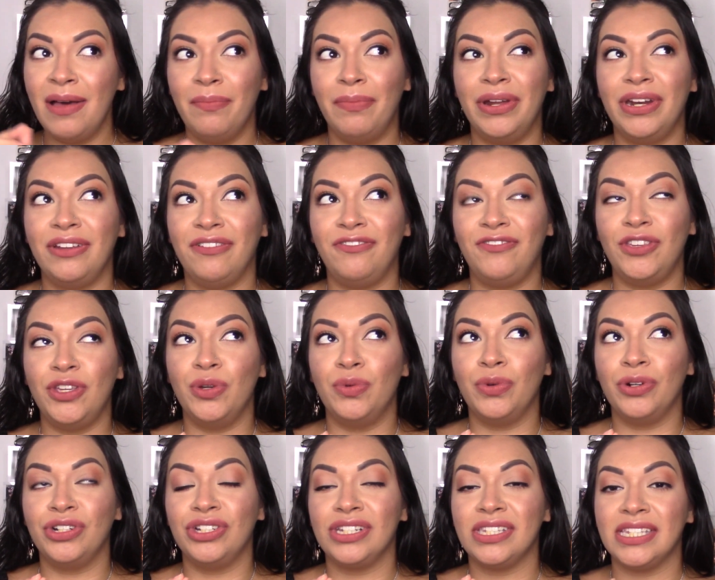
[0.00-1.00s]
But if you
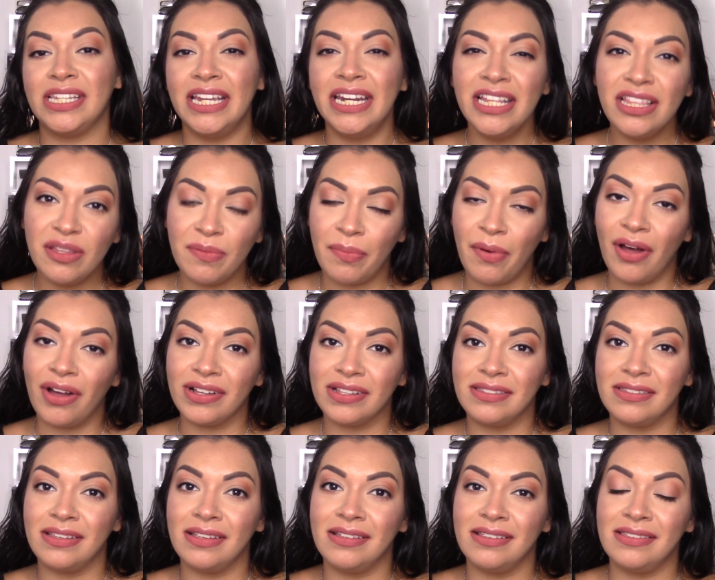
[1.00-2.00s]
were just getting the
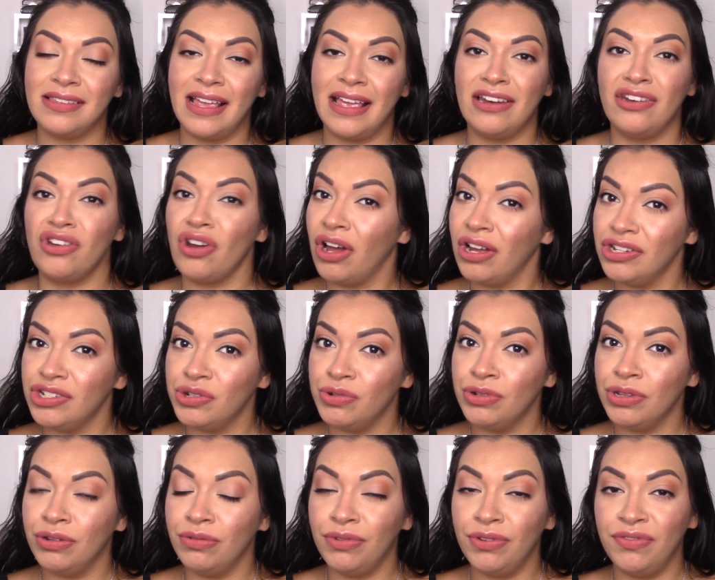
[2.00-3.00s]
boxes and not
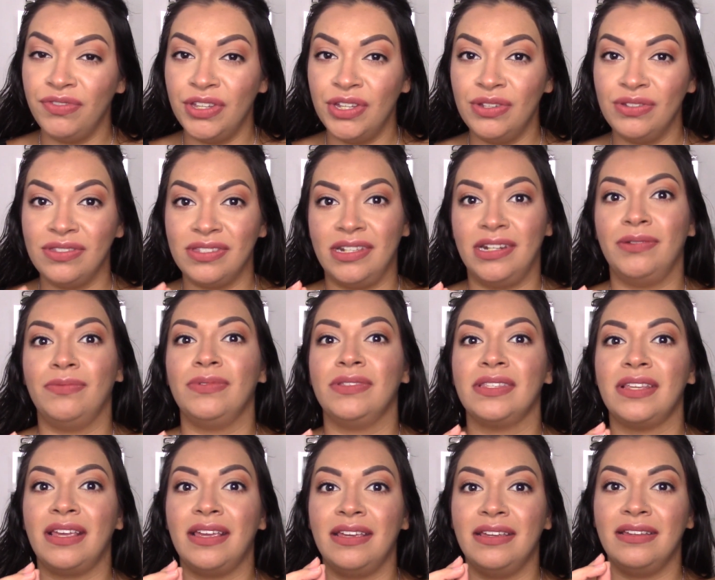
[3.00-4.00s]
doing the reviews, then it was
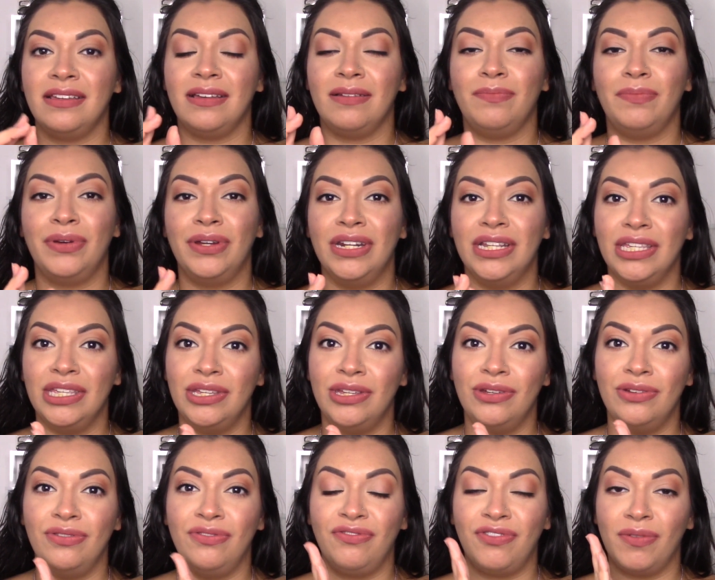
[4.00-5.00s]
like, putting
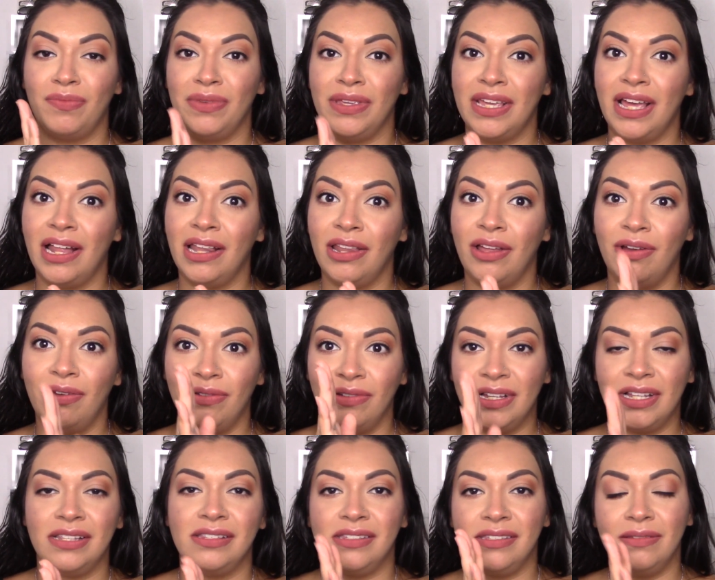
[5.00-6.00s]
you from yellow
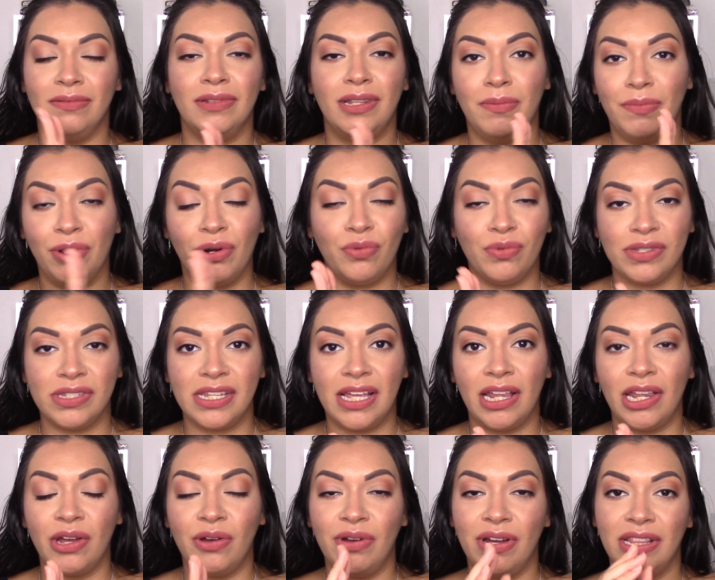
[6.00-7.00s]
because the middle was
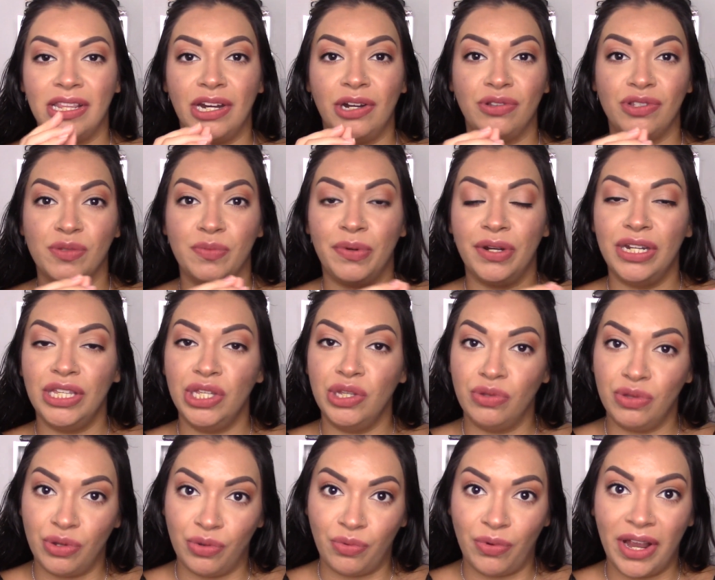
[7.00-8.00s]
yellow and then it was putting you
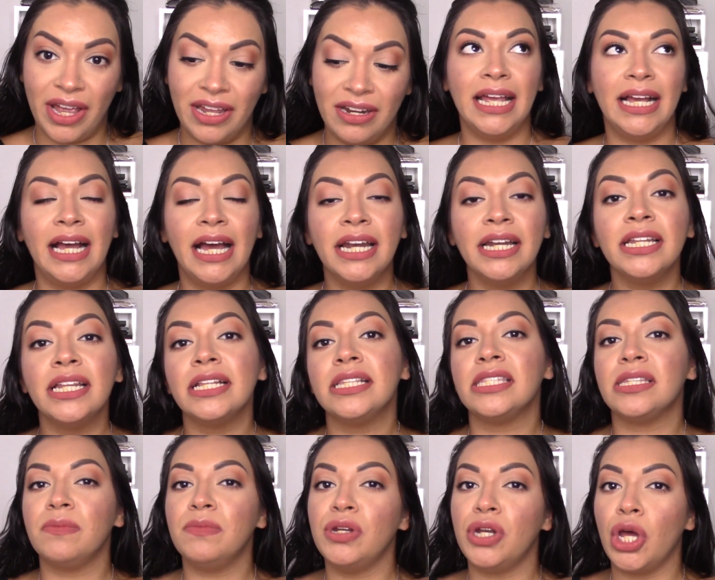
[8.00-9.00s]
in the red. It kind of lets
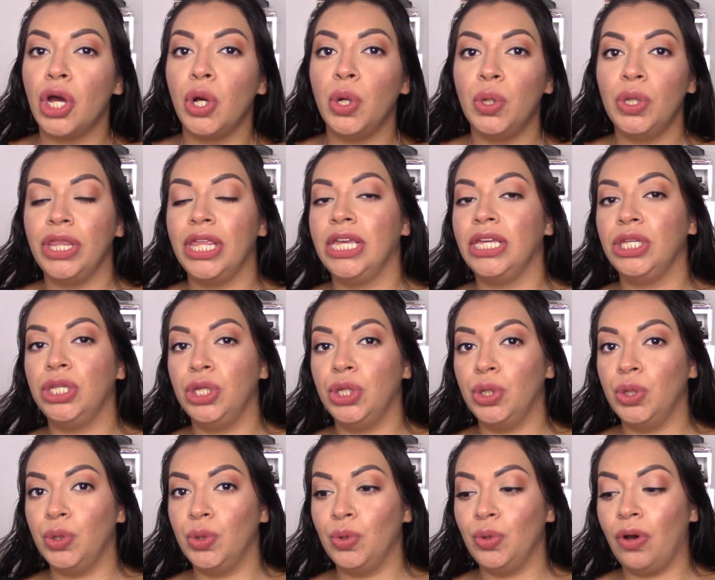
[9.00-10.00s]
them know that
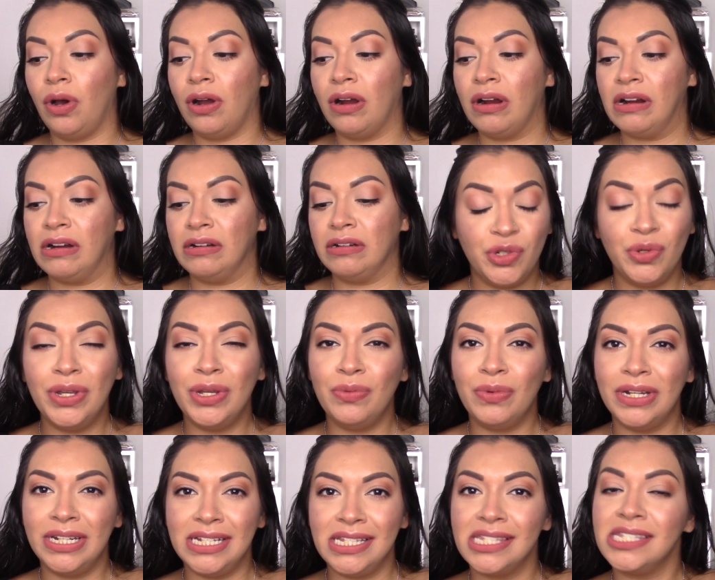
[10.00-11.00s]
you are doing
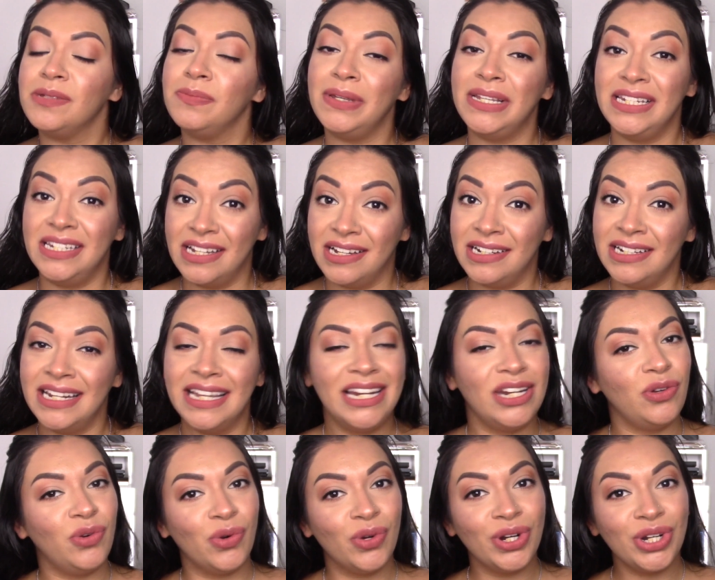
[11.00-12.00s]
what needs to be done
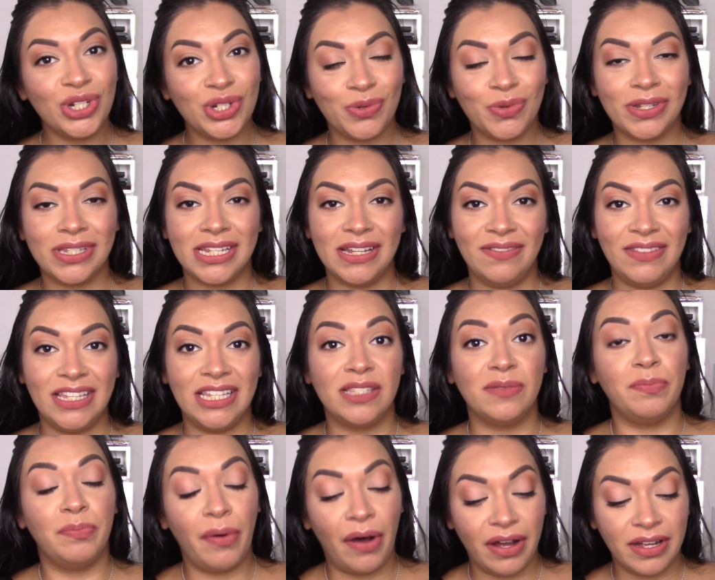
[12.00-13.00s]
in order to receive these
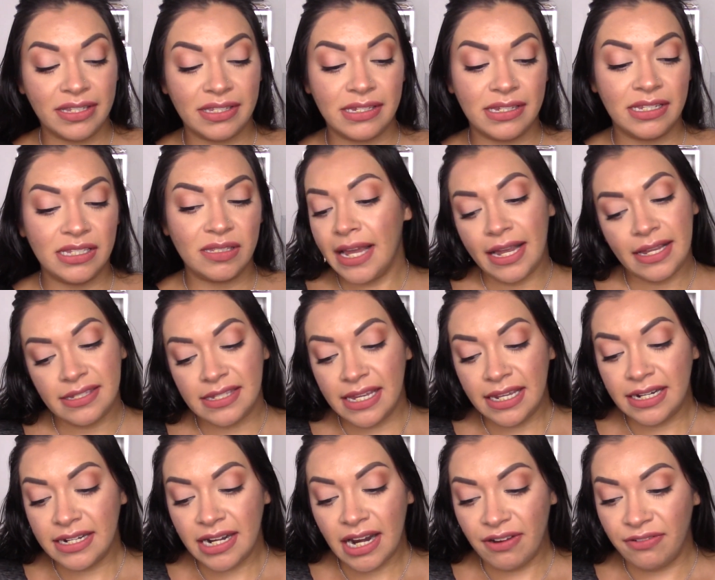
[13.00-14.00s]
boxes. I
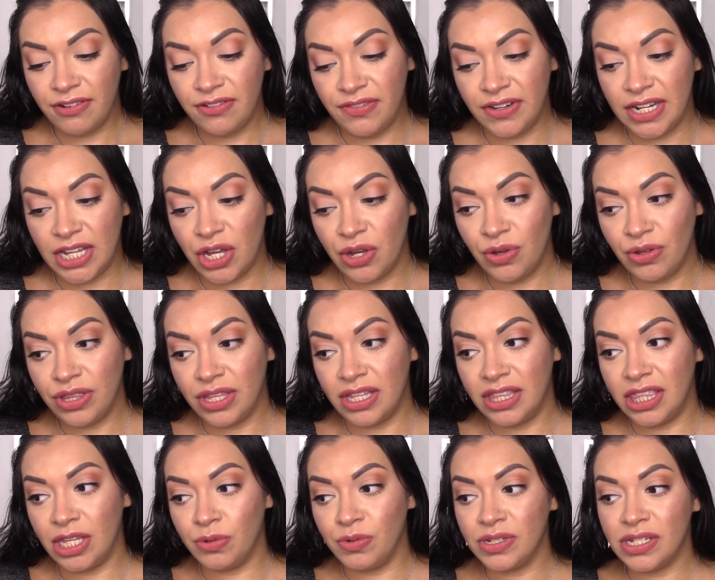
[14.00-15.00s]
say in every video
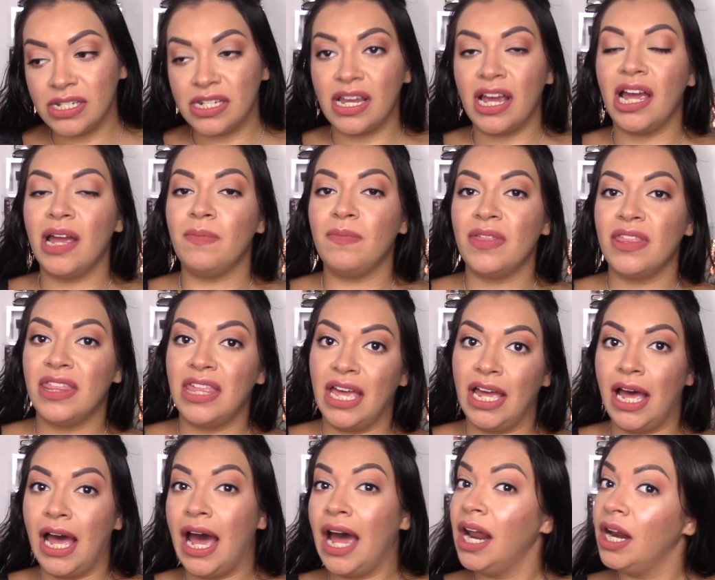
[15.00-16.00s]
that there was a time
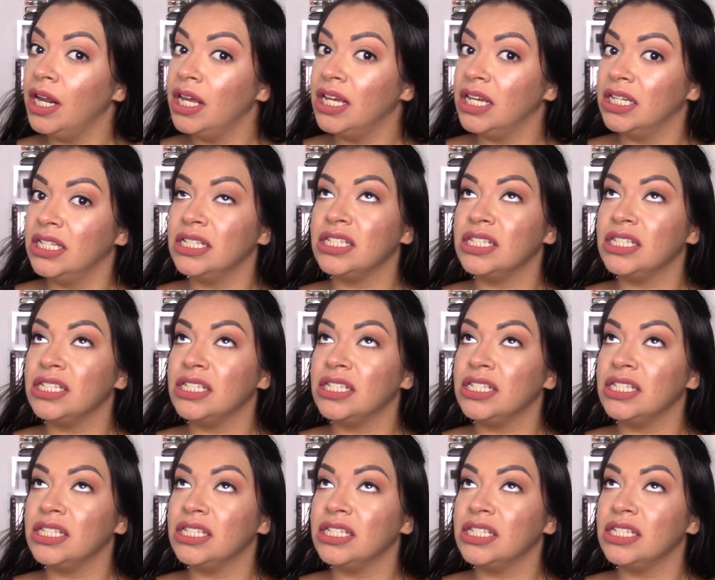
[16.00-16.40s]
that I